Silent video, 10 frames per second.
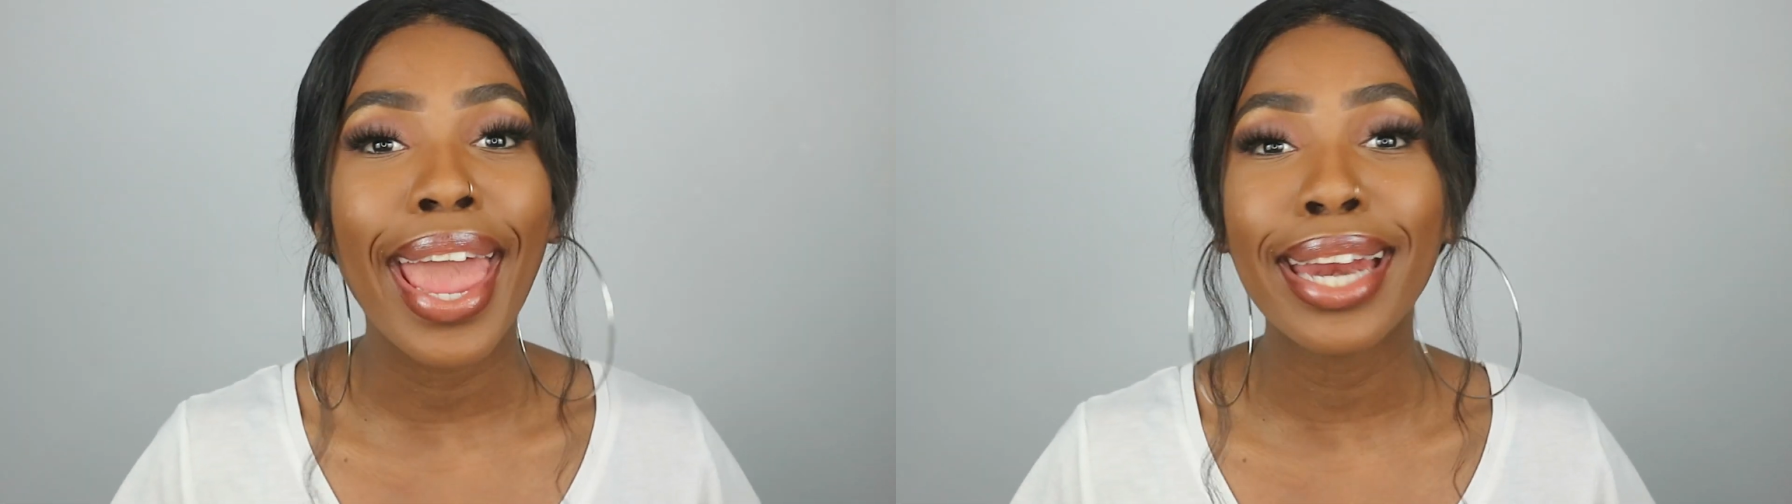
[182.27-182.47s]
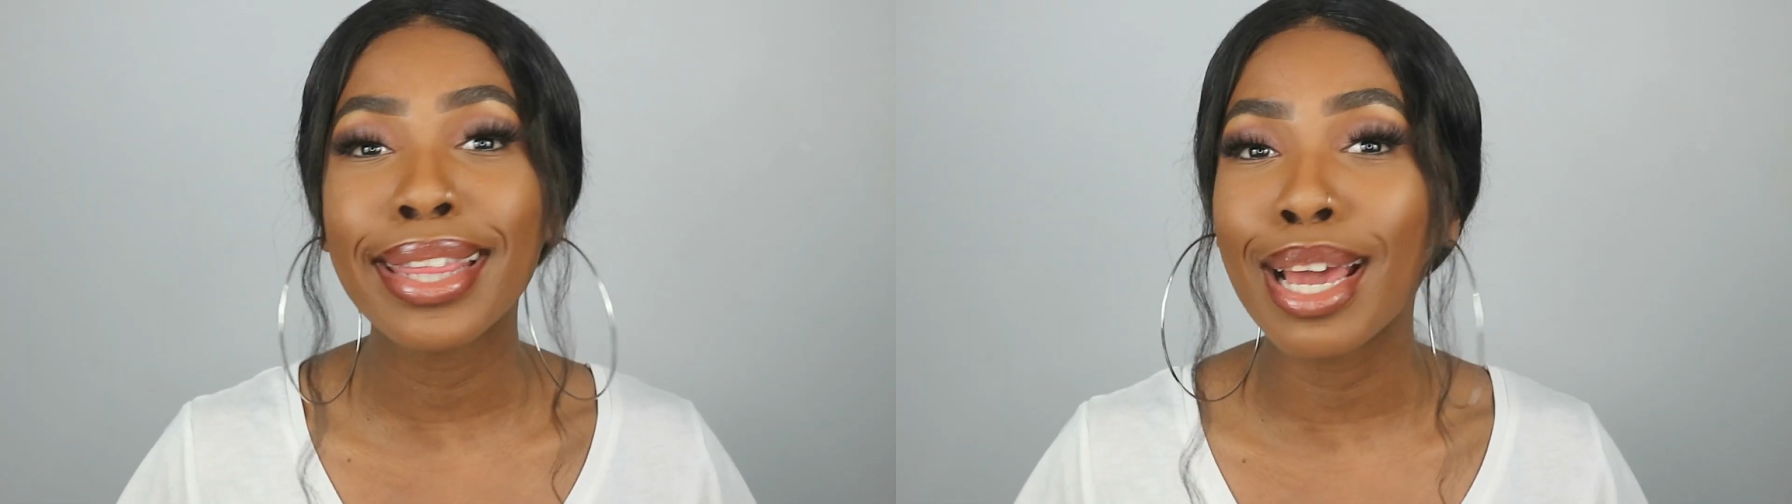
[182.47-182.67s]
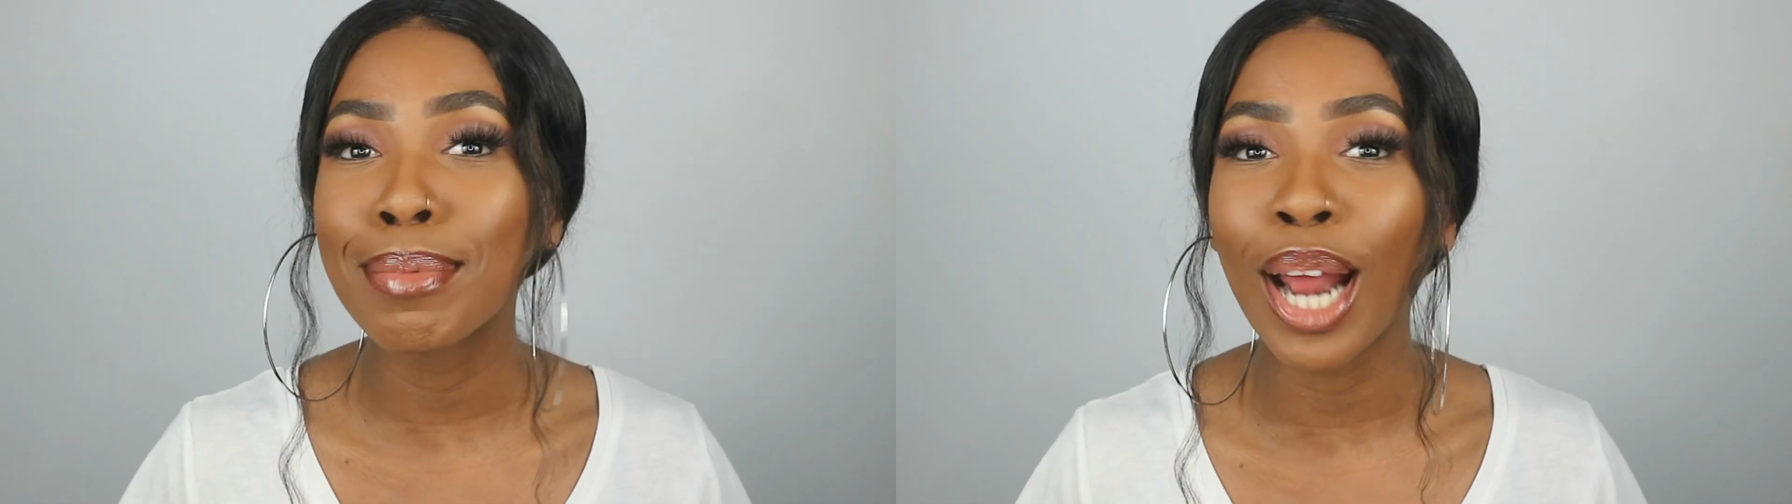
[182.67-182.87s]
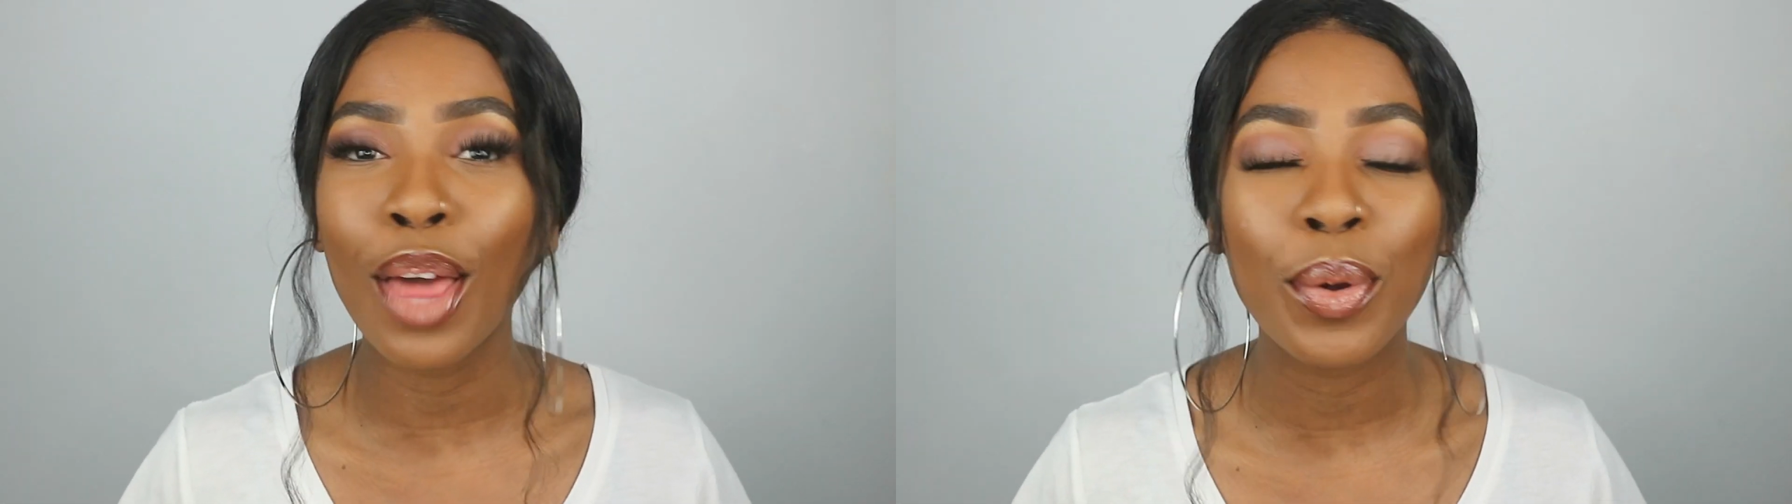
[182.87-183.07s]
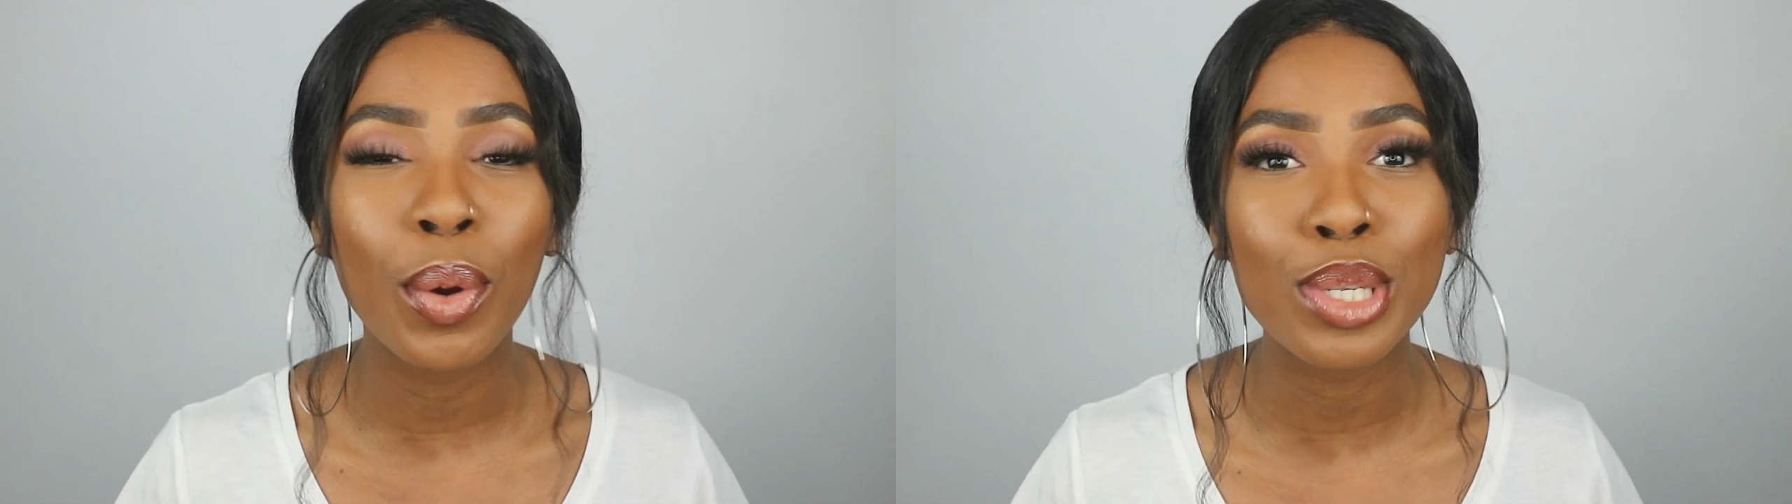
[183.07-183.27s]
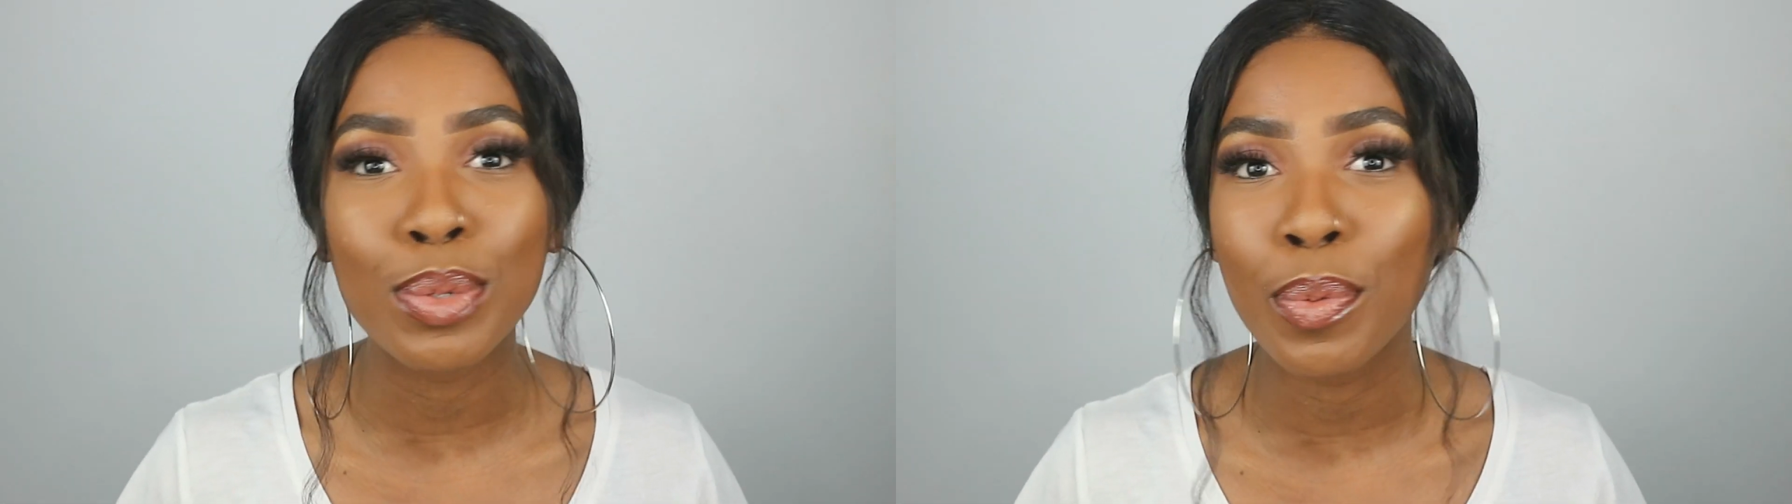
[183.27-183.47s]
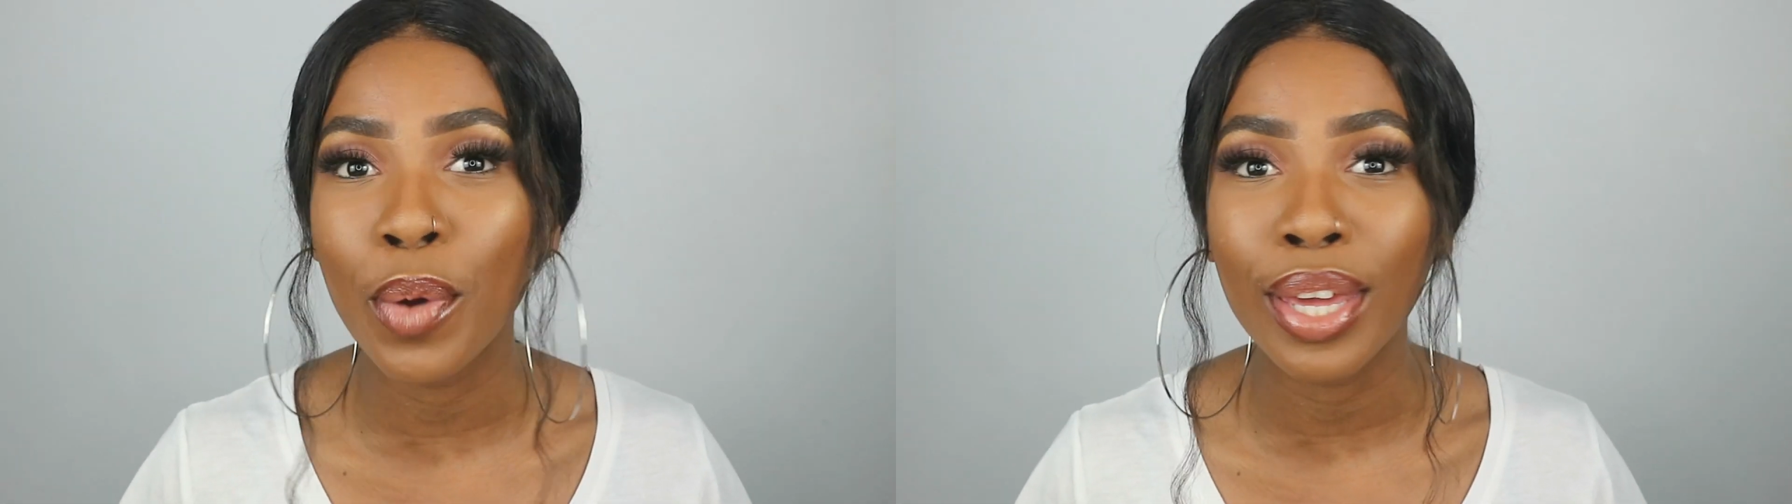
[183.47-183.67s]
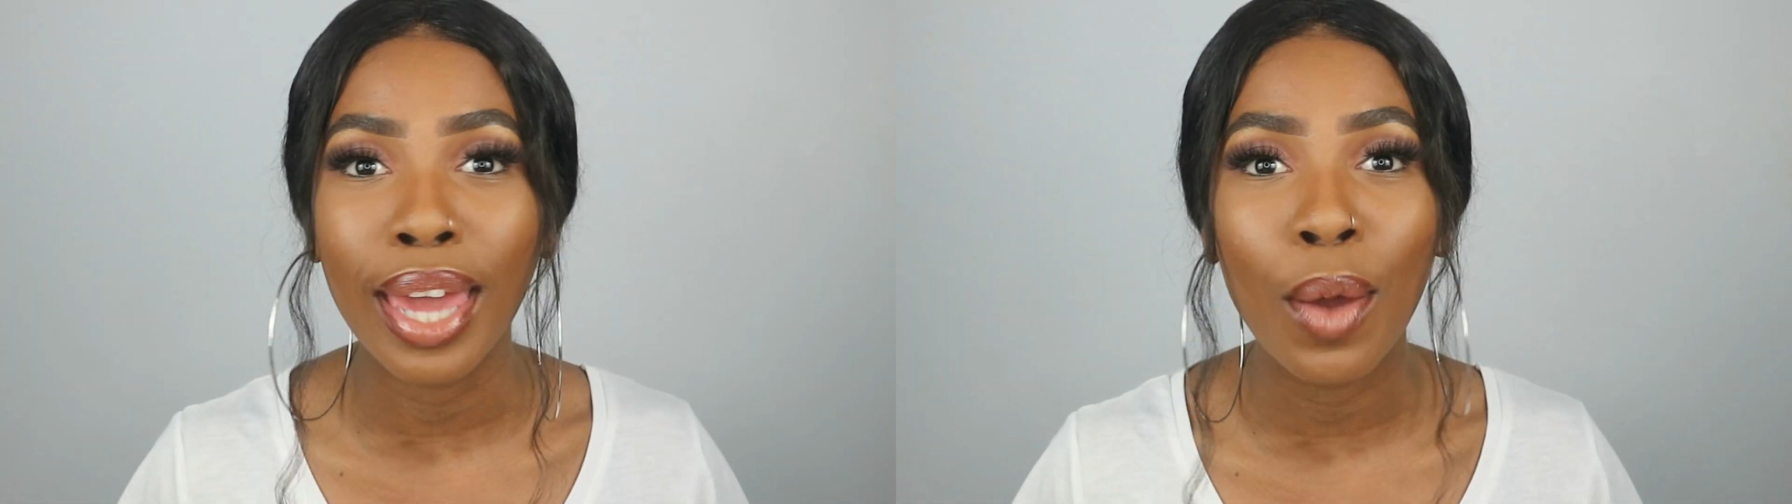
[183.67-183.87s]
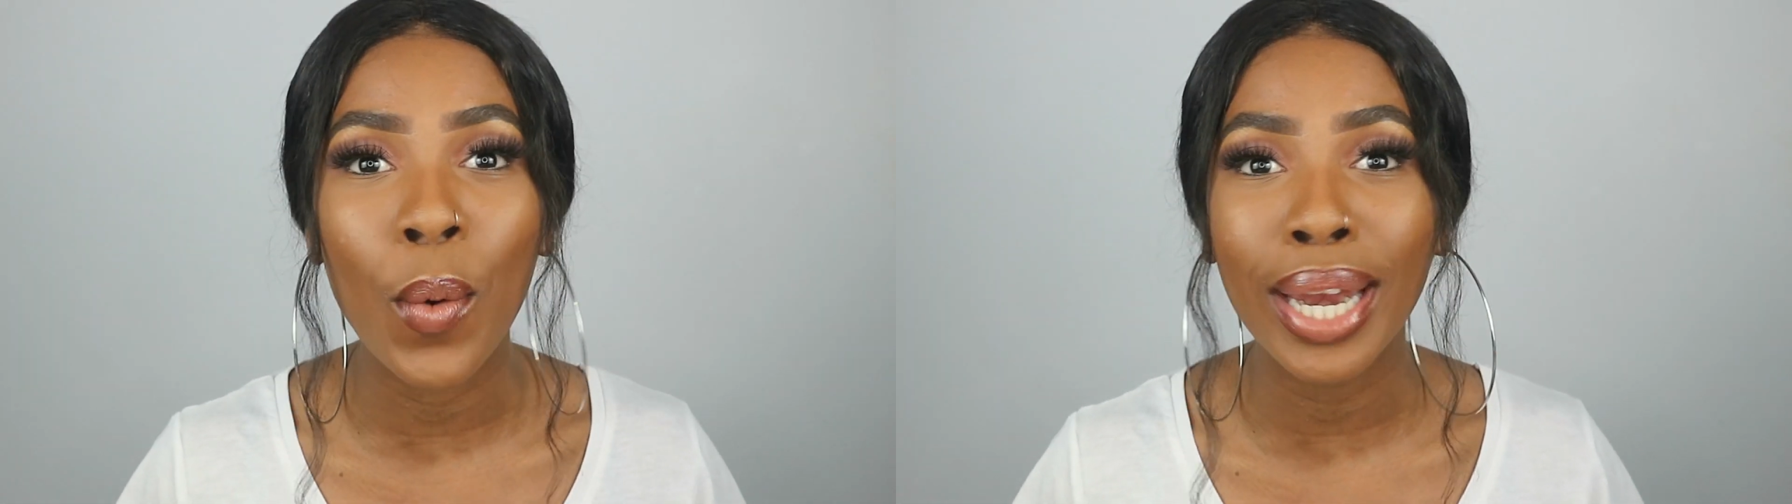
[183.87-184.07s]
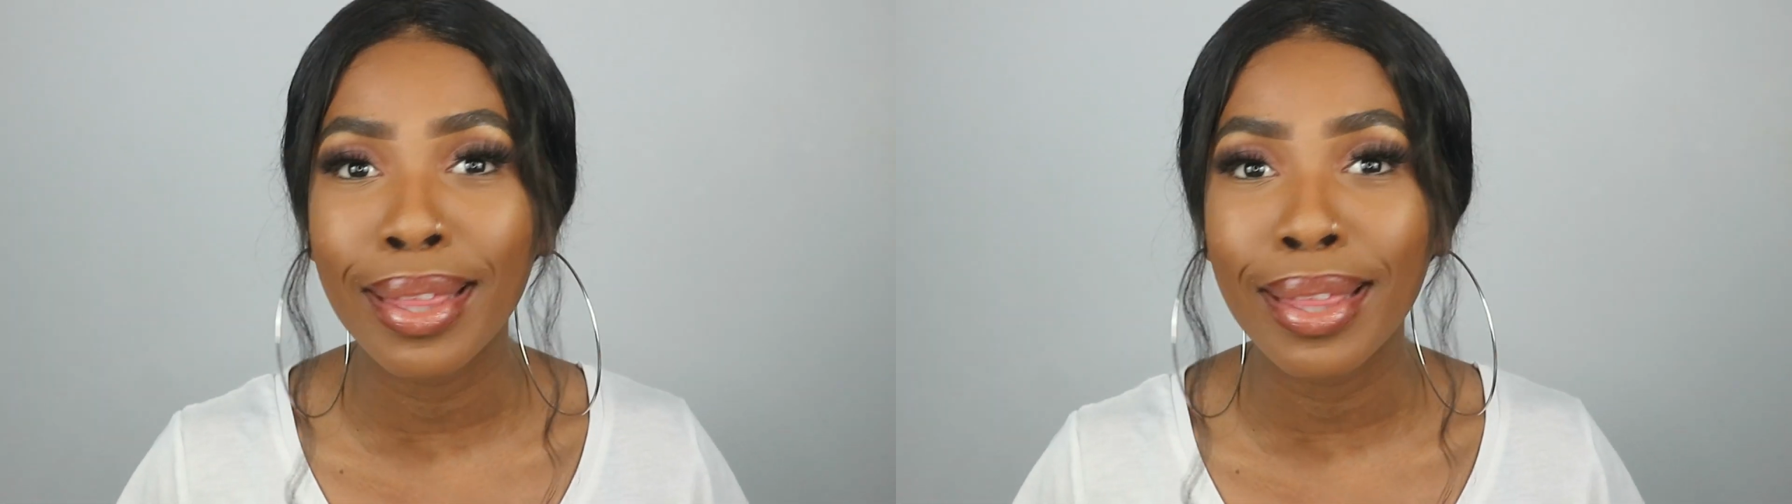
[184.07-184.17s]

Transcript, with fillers: anything about how the courses were working, or